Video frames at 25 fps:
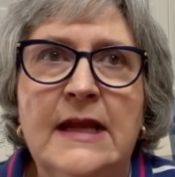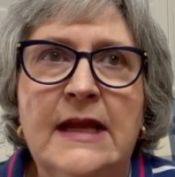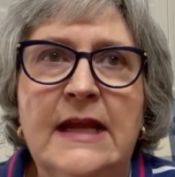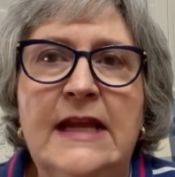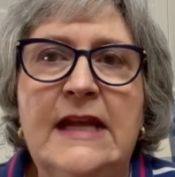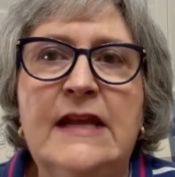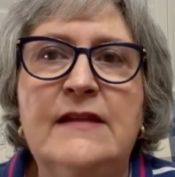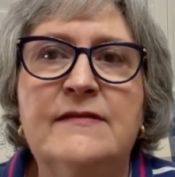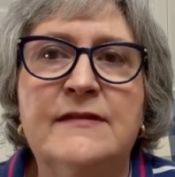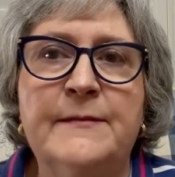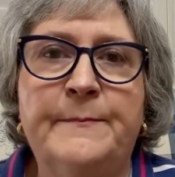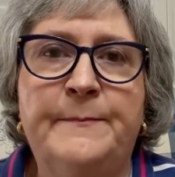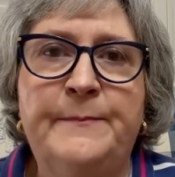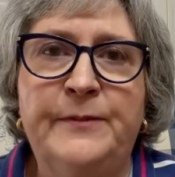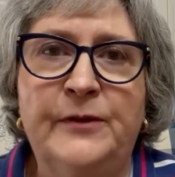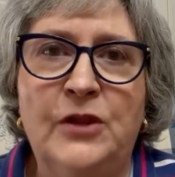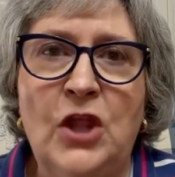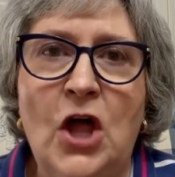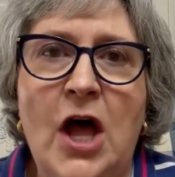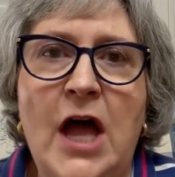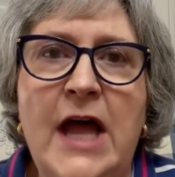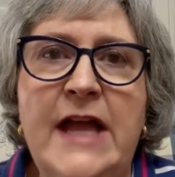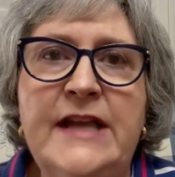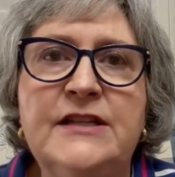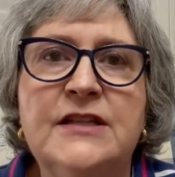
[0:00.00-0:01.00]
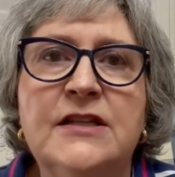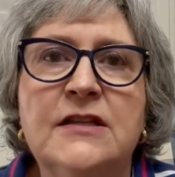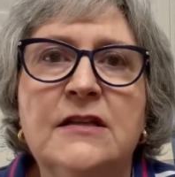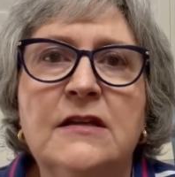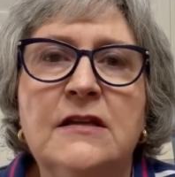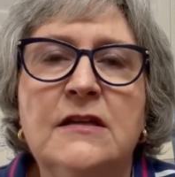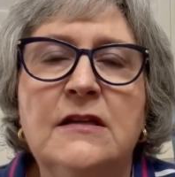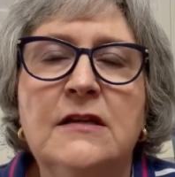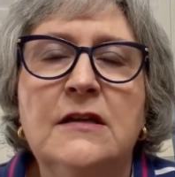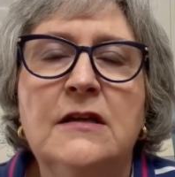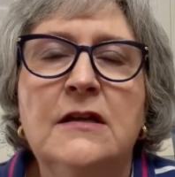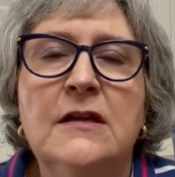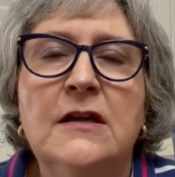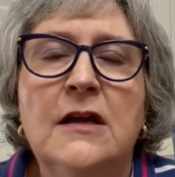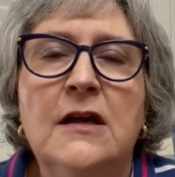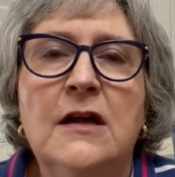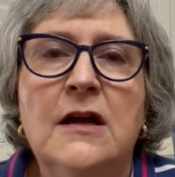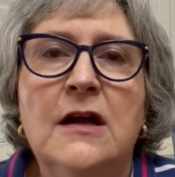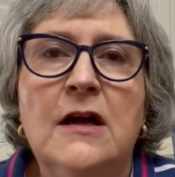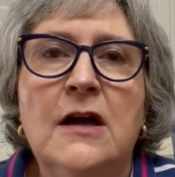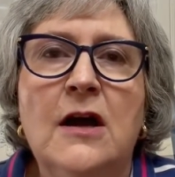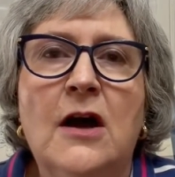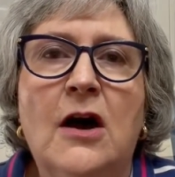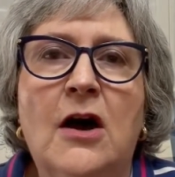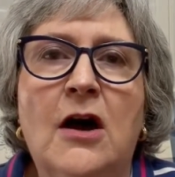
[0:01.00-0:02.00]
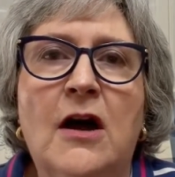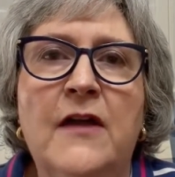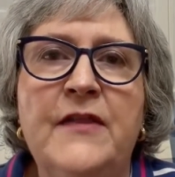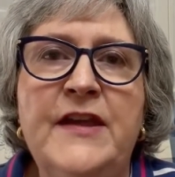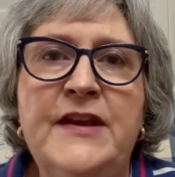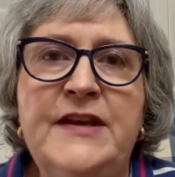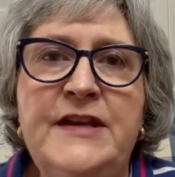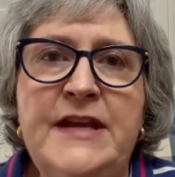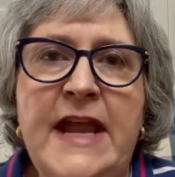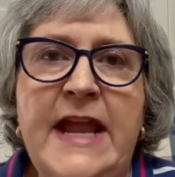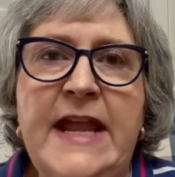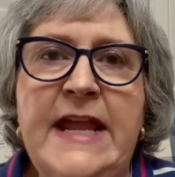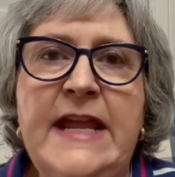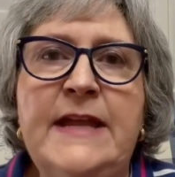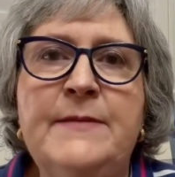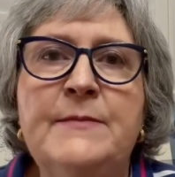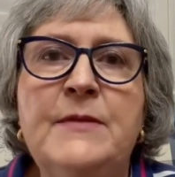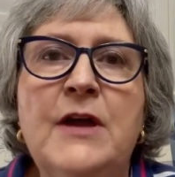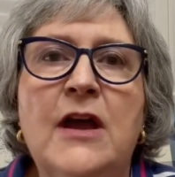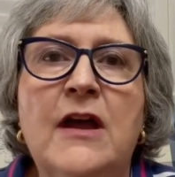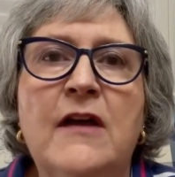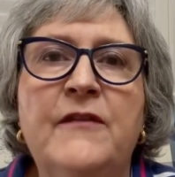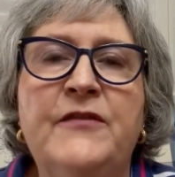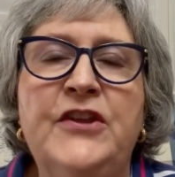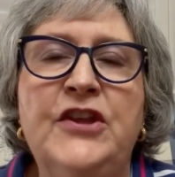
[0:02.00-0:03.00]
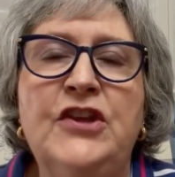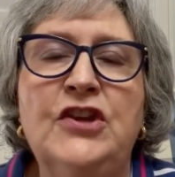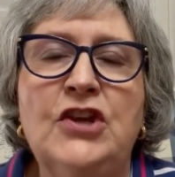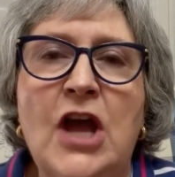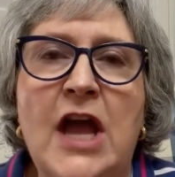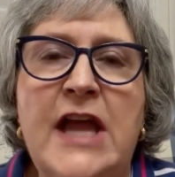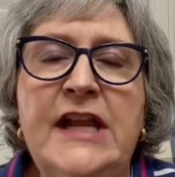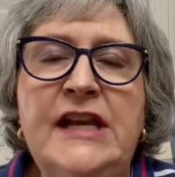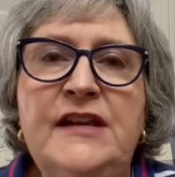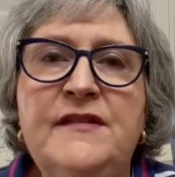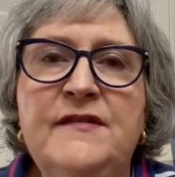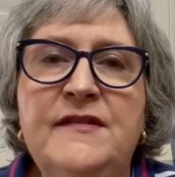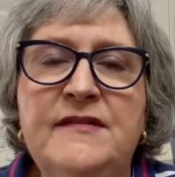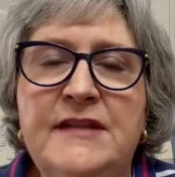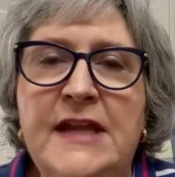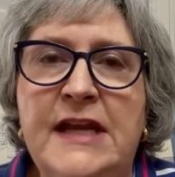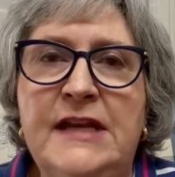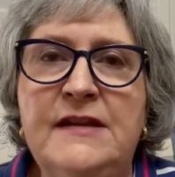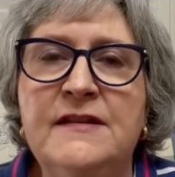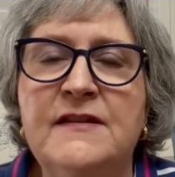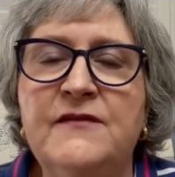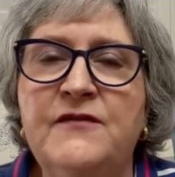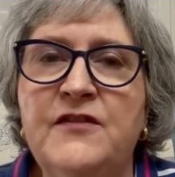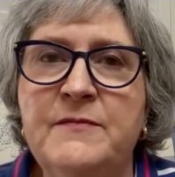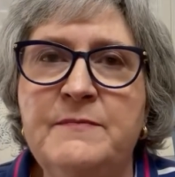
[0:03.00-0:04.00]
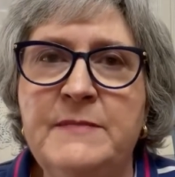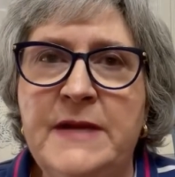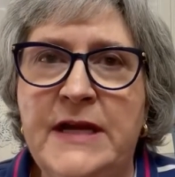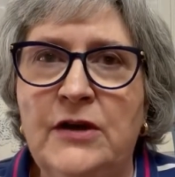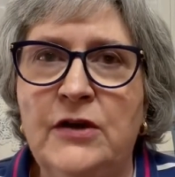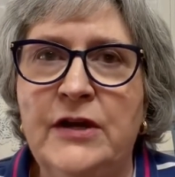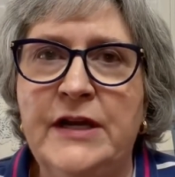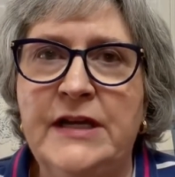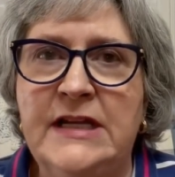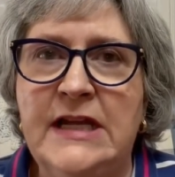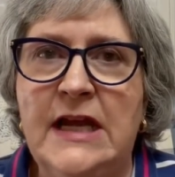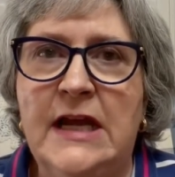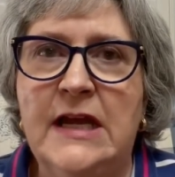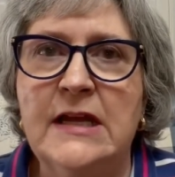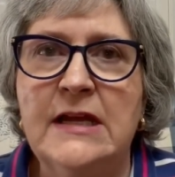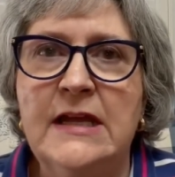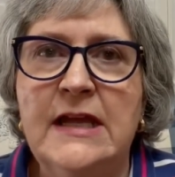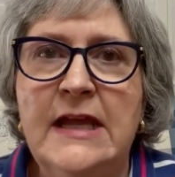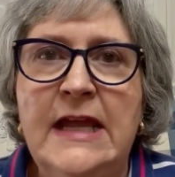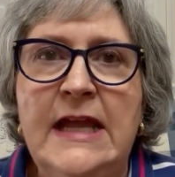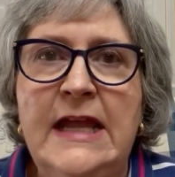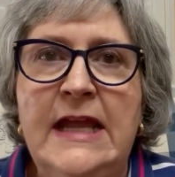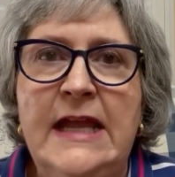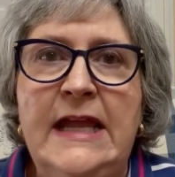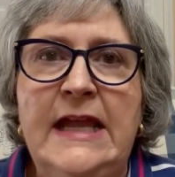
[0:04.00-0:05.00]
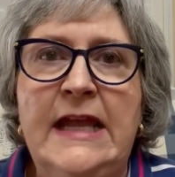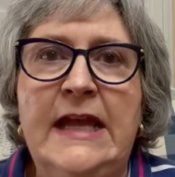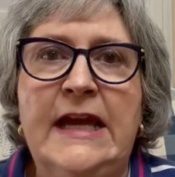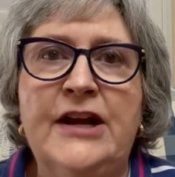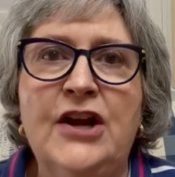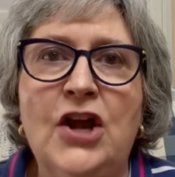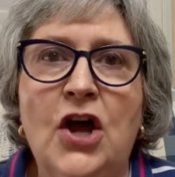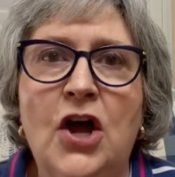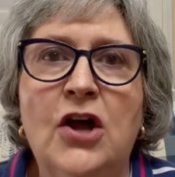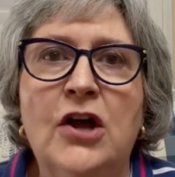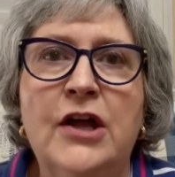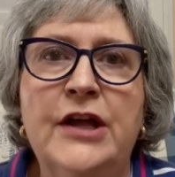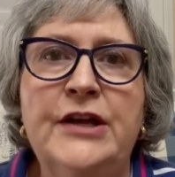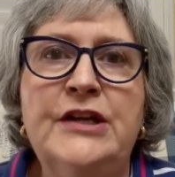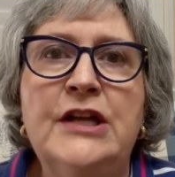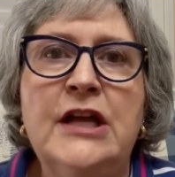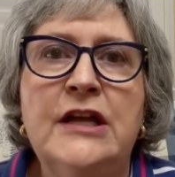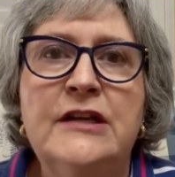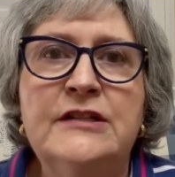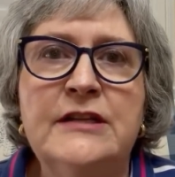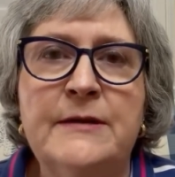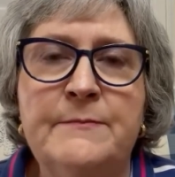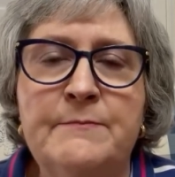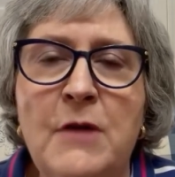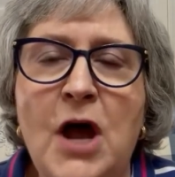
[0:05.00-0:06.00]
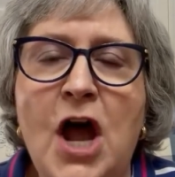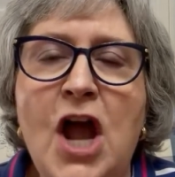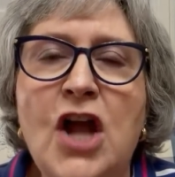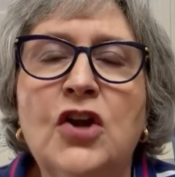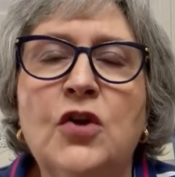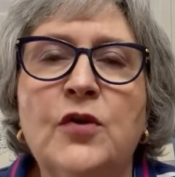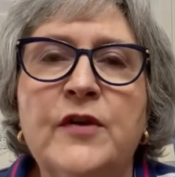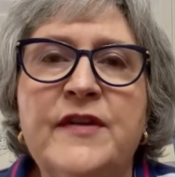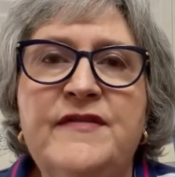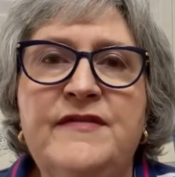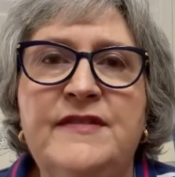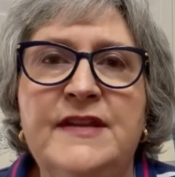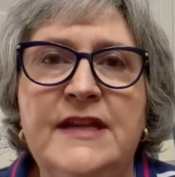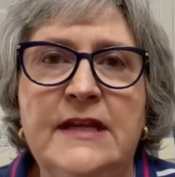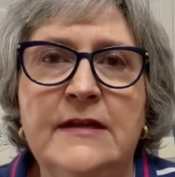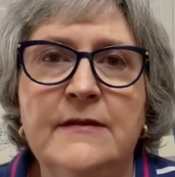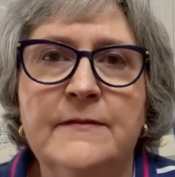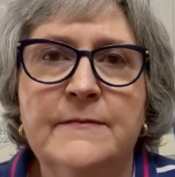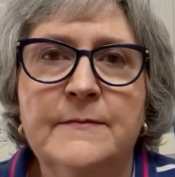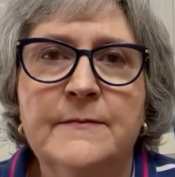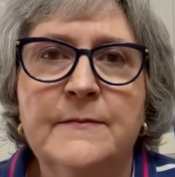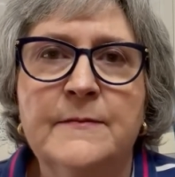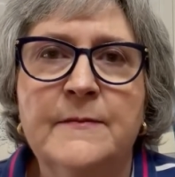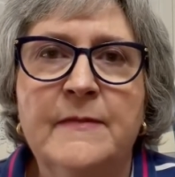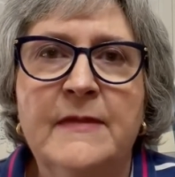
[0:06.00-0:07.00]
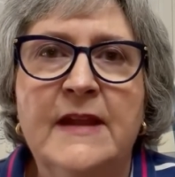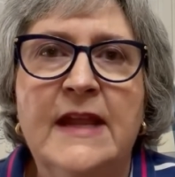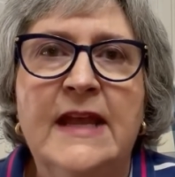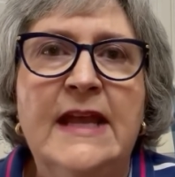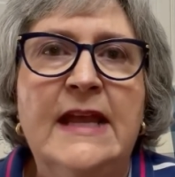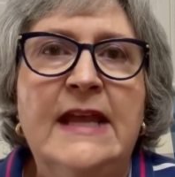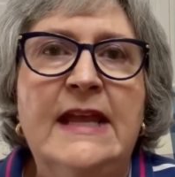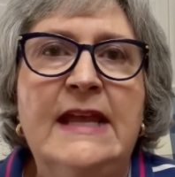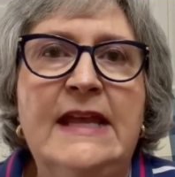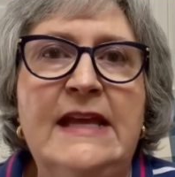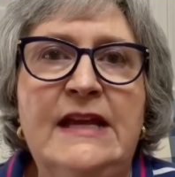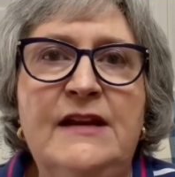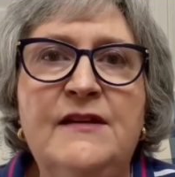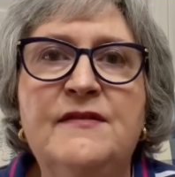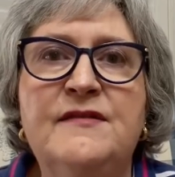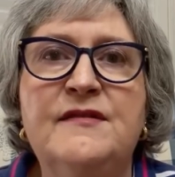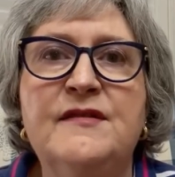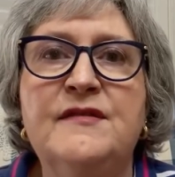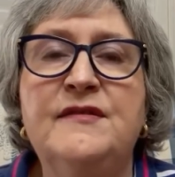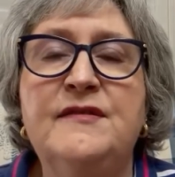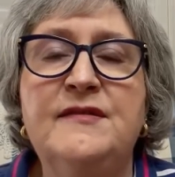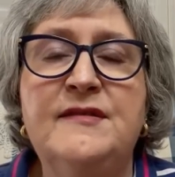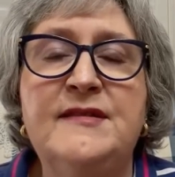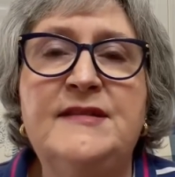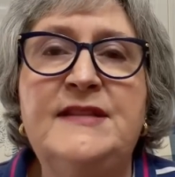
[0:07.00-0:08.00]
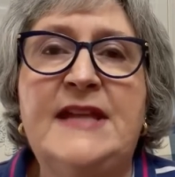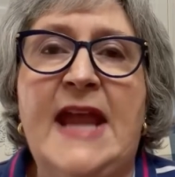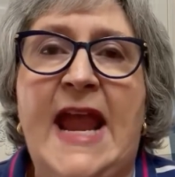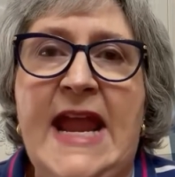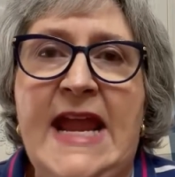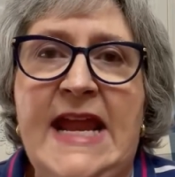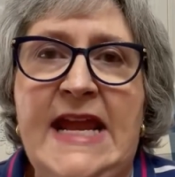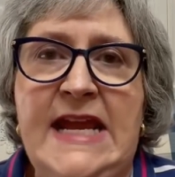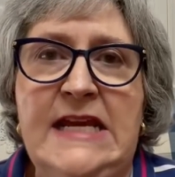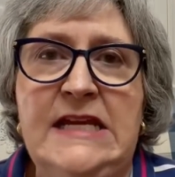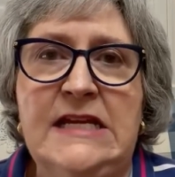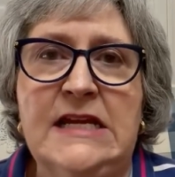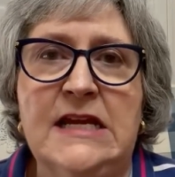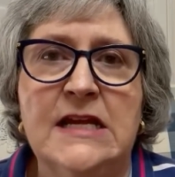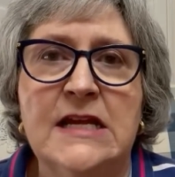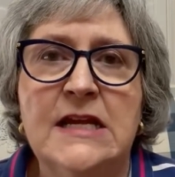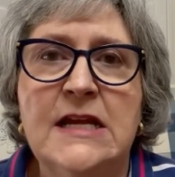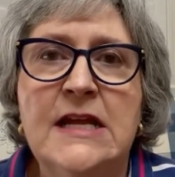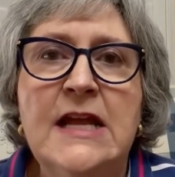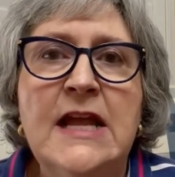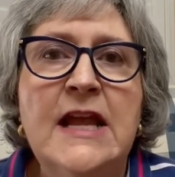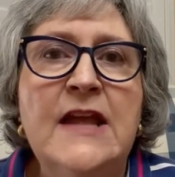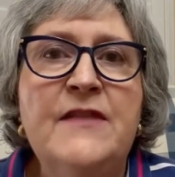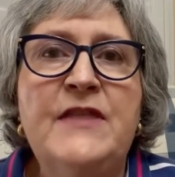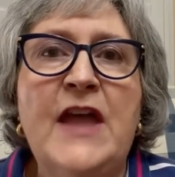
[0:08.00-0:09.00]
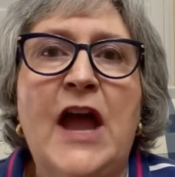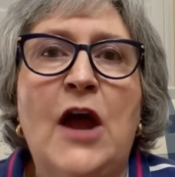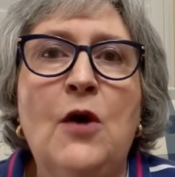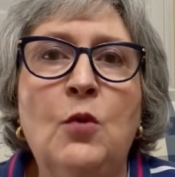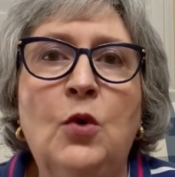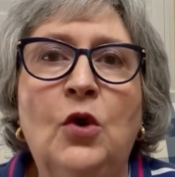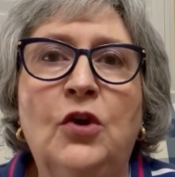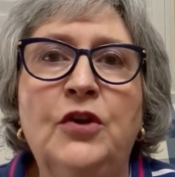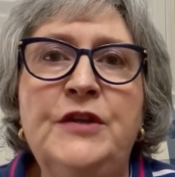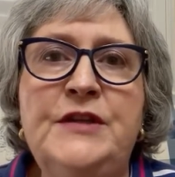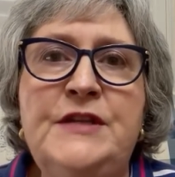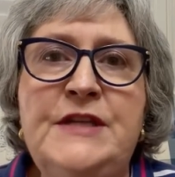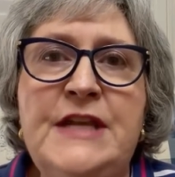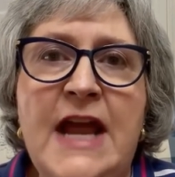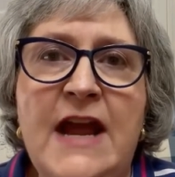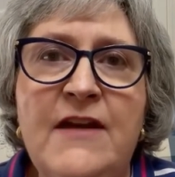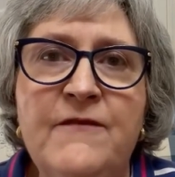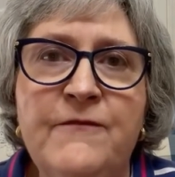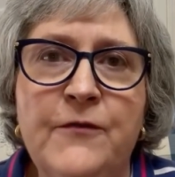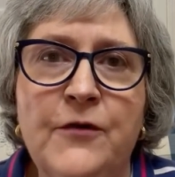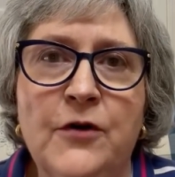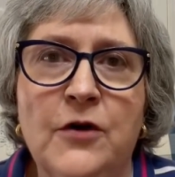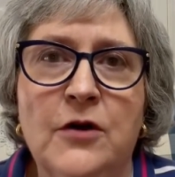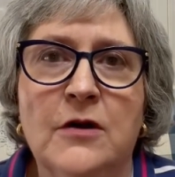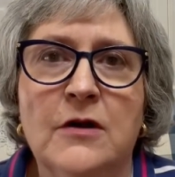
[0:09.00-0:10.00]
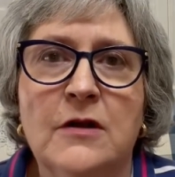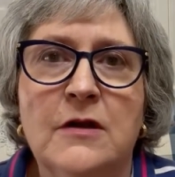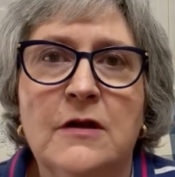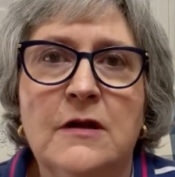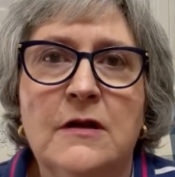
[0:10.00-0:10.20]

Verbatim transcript: is a blot on the name of the United States of America and on democracy. It is a stain that will never